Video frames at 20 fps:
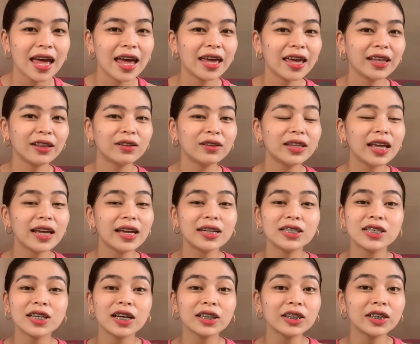And today
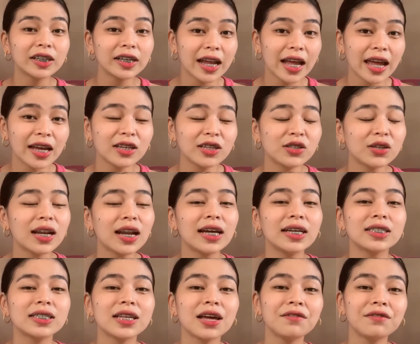is Saturday,
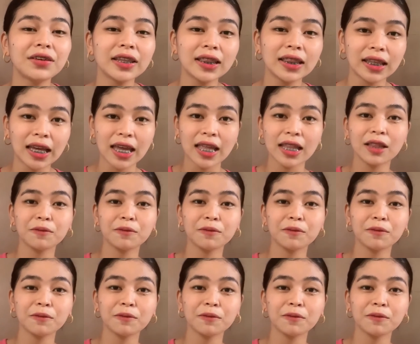July 17.